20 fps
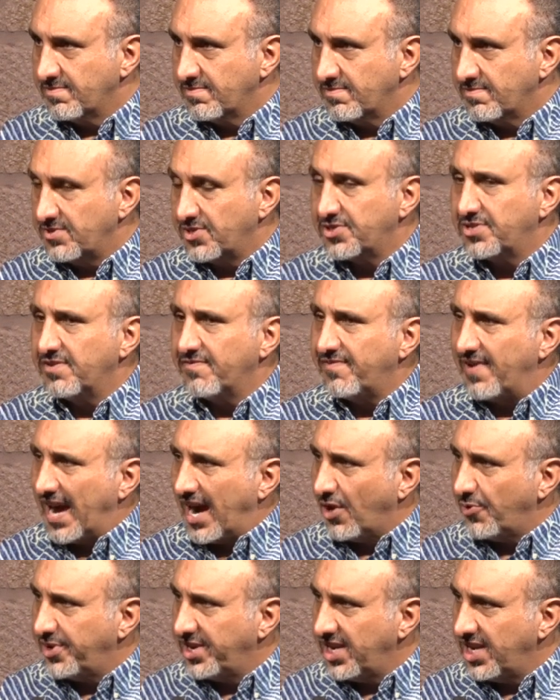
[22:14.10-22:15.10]
you're
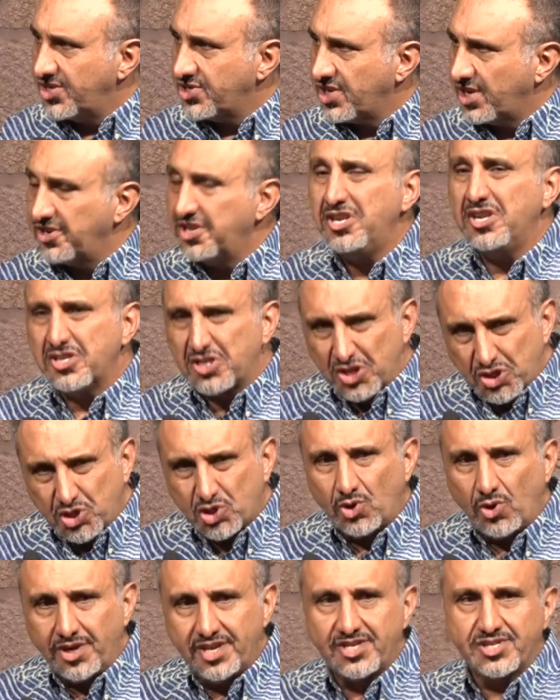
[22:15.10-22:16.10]
devouring each other. You're going to
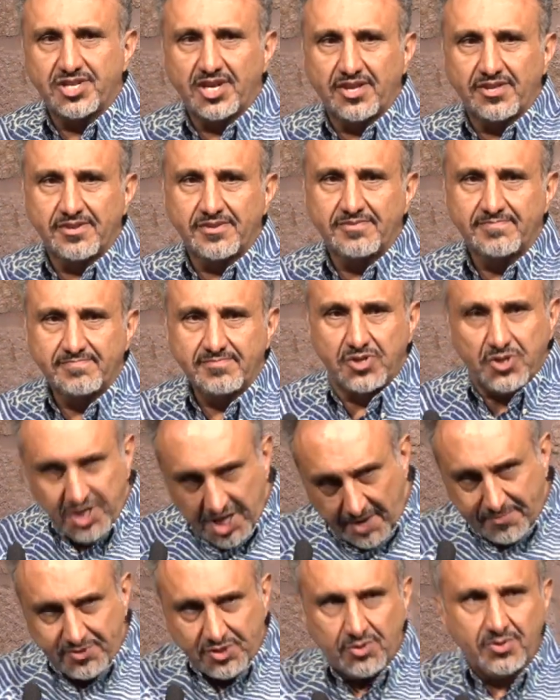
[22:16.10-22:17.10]
destroy each other. You
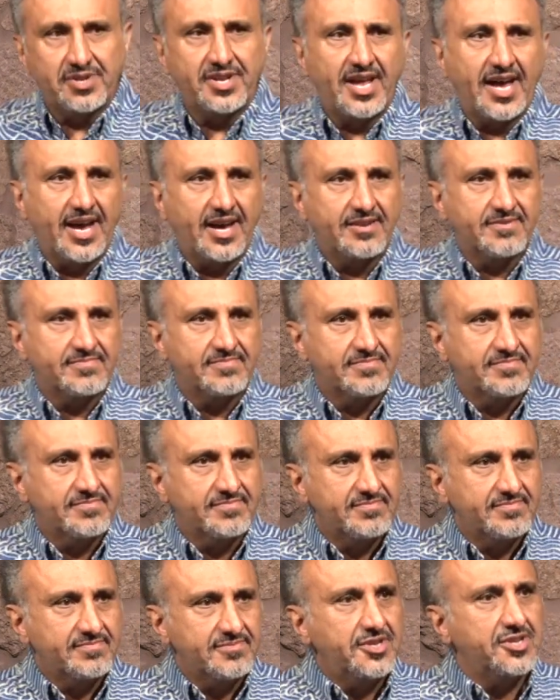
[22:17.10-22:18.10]
keep doing that,
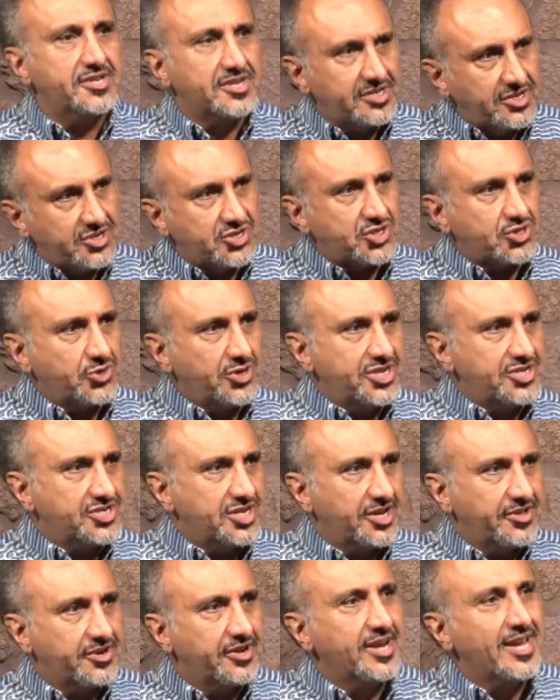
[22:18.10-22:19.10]
you're going to destroy each
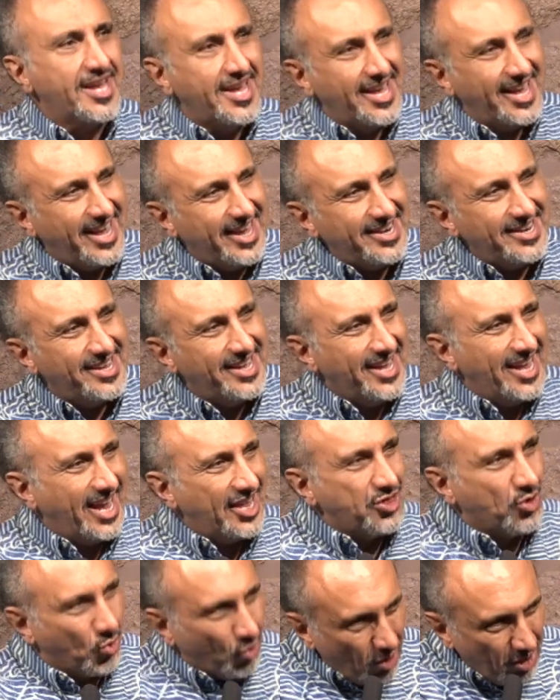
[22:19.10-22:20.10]
other. And,
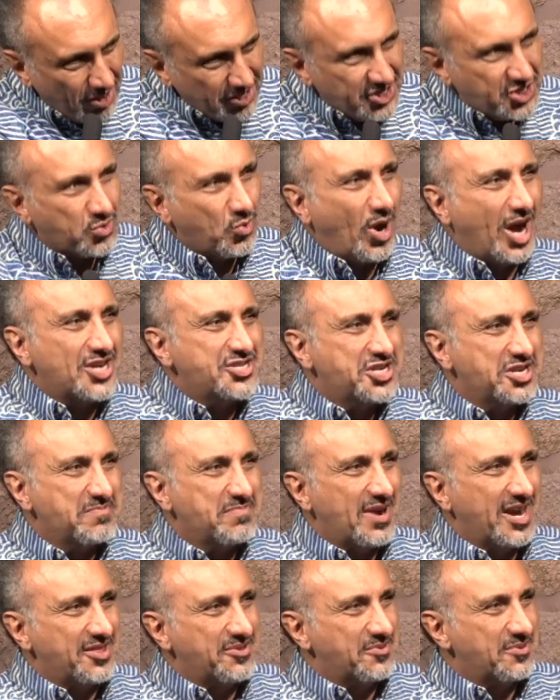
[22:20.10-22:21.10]
and the world is watching,
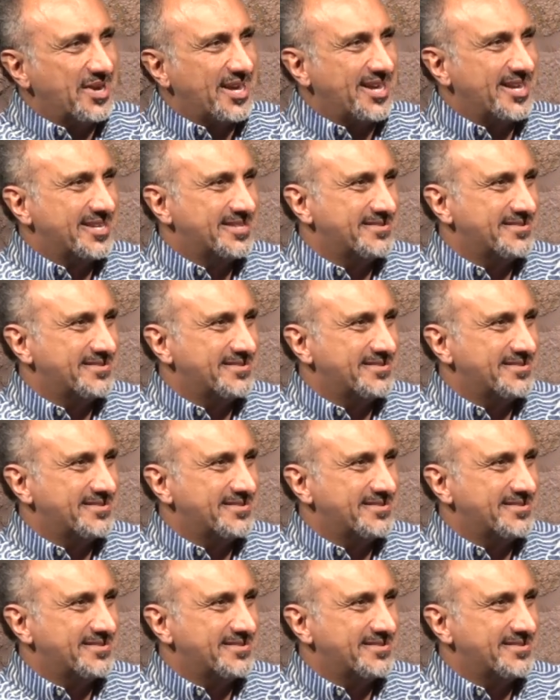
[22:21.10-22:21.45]
by the way.